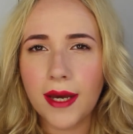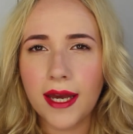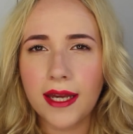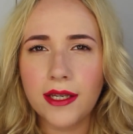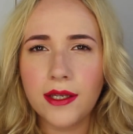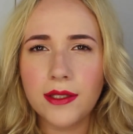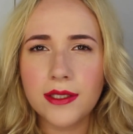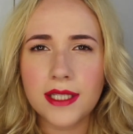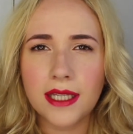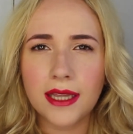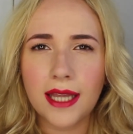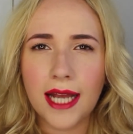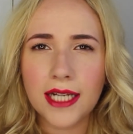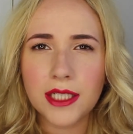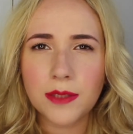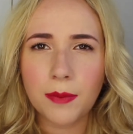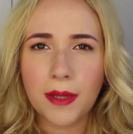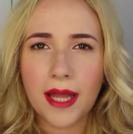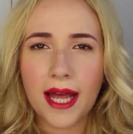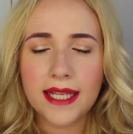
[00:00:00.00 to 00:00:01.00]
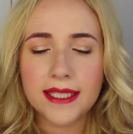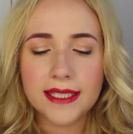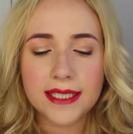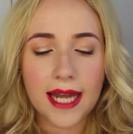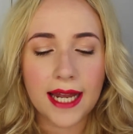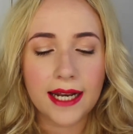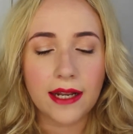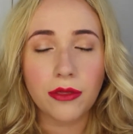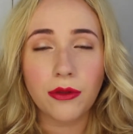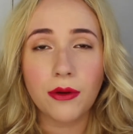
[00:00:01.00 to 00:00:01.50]
I used the Lash Blast
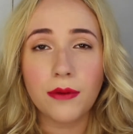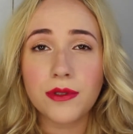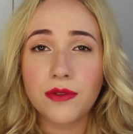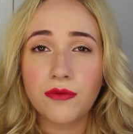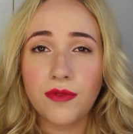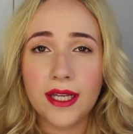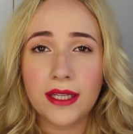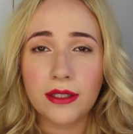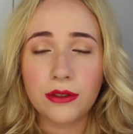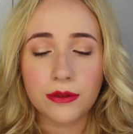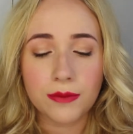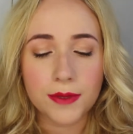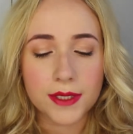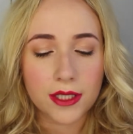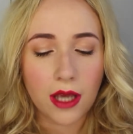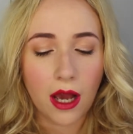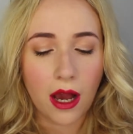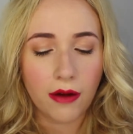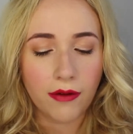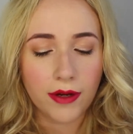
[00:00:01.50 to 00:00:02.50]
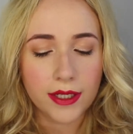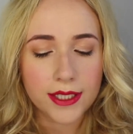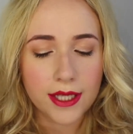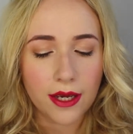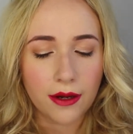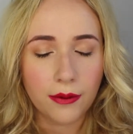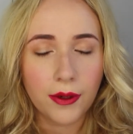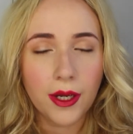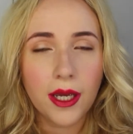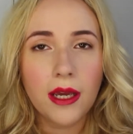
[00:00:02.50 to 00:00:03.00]
and I thought it was a really good mascara,
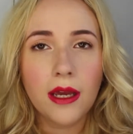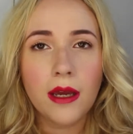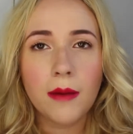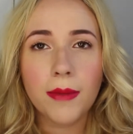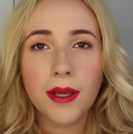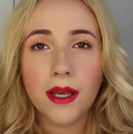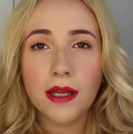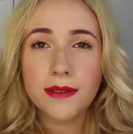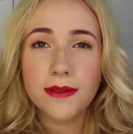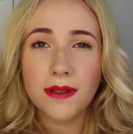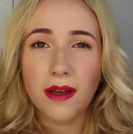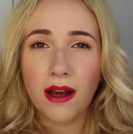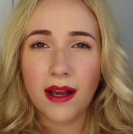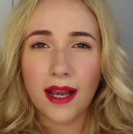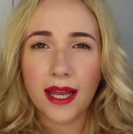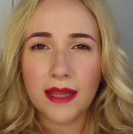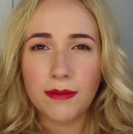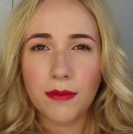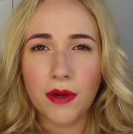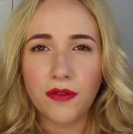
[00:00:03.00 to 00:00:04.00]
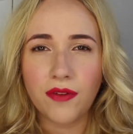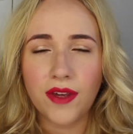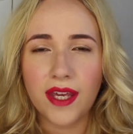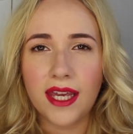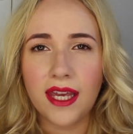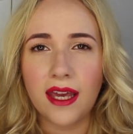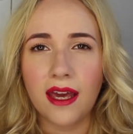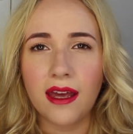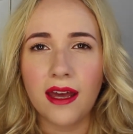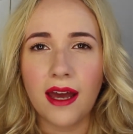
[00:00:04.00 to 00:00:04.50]
so because I can't get them over
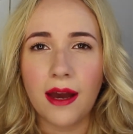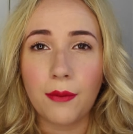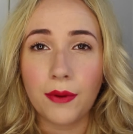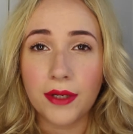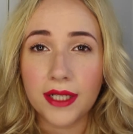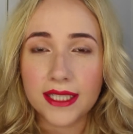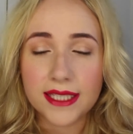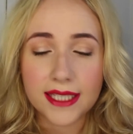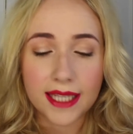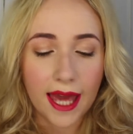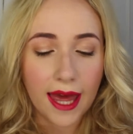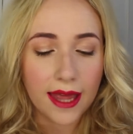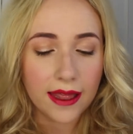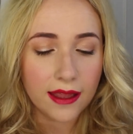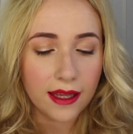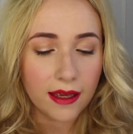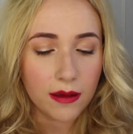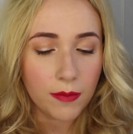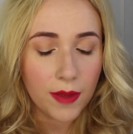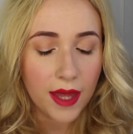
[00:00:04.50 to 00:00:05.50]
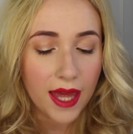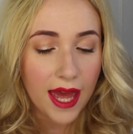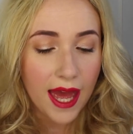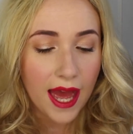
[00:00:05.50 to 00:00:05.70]
here I wanted to get them.